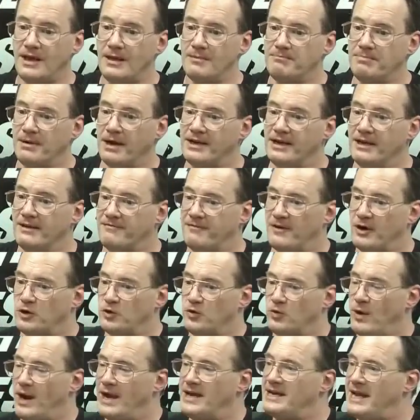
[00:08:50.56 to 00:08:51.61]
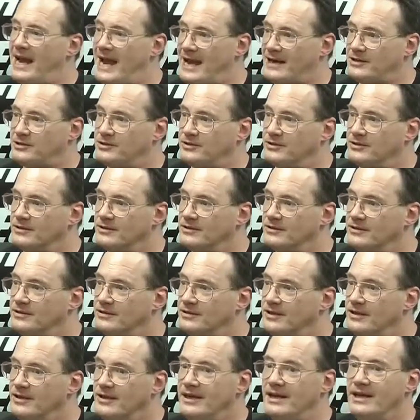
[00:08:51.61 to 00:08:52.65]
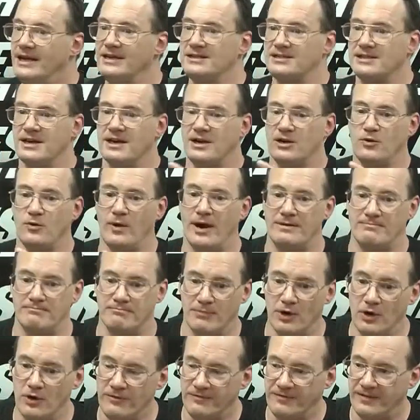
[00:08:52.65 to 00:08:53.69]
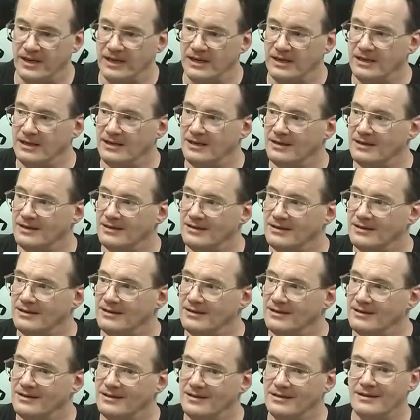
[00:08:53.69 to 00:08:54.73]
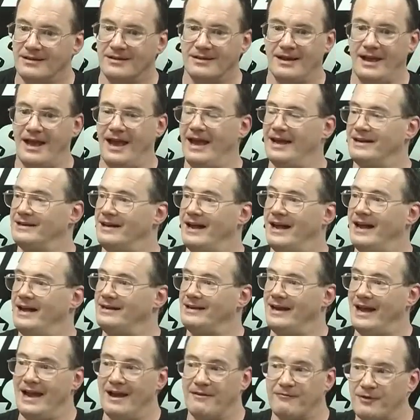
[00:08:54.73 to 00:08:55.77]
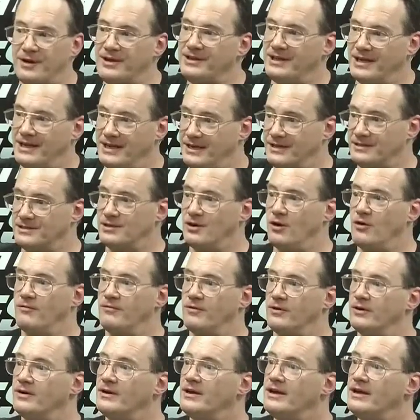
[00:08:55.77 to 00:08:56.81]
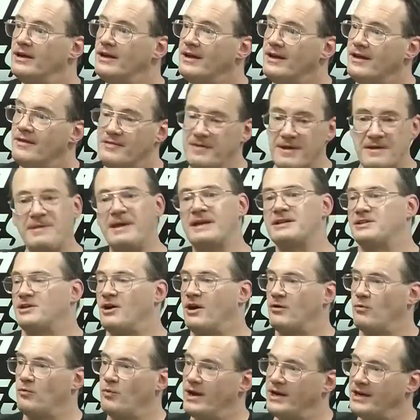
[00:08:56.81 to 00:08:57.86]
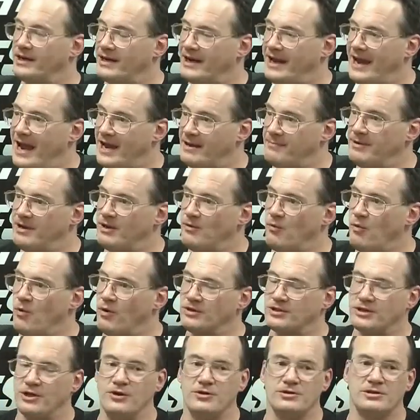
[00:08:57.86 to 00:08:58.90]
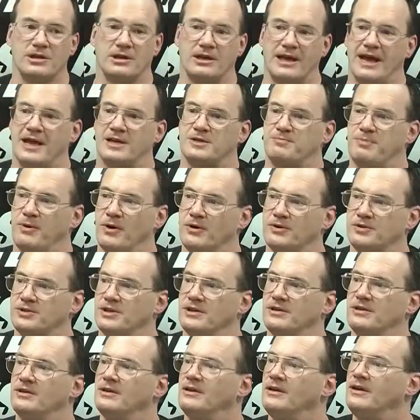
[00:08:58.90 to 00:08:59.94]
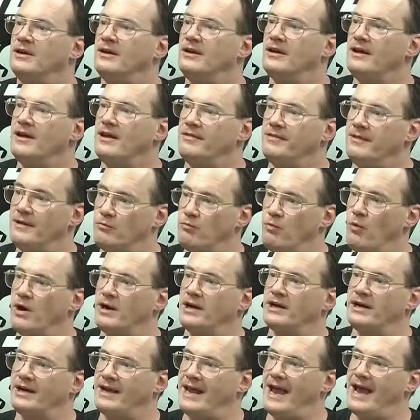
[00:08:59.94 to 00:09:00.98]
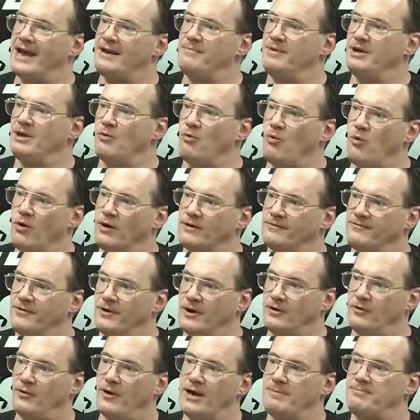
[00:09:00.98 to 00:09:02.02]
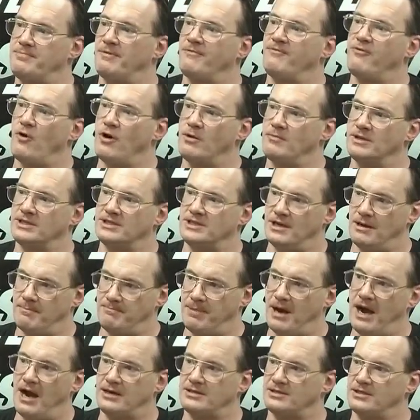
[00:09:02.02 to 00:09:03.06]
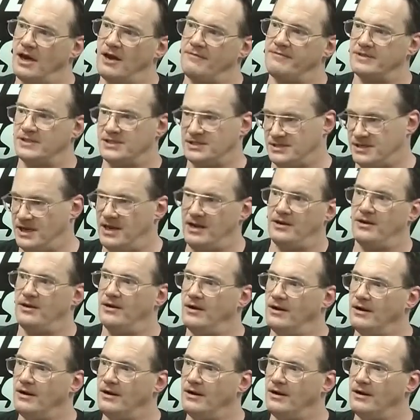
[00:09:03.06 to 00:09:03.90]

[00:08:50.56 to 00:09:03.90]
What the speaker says: But if a great actor is in a great movie and everything gets over, then they start winning Academy Awards. Who's the last person that won an Academy Award for a great performance in a box office stinker?